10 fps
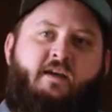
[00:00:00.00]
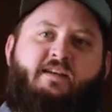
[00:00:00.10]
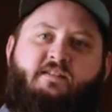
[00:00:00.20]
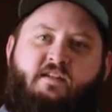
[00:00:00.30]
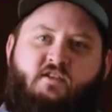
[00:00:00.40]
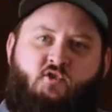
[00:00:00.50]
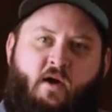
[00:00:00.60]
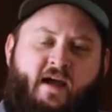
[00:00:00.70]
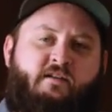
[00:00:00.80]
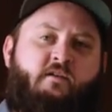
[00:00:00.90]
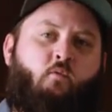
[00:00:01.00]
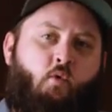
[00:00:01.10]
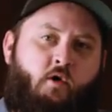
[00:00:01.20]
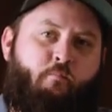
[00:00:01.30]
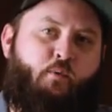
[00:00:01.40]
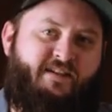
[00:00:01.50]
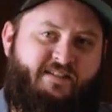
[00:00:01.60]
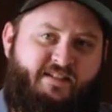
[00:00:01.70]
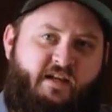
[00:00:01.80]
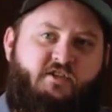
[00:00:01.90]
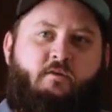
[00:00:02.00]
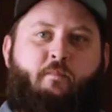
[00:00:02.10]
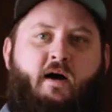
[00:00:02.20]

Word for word: is the attractive wood presentation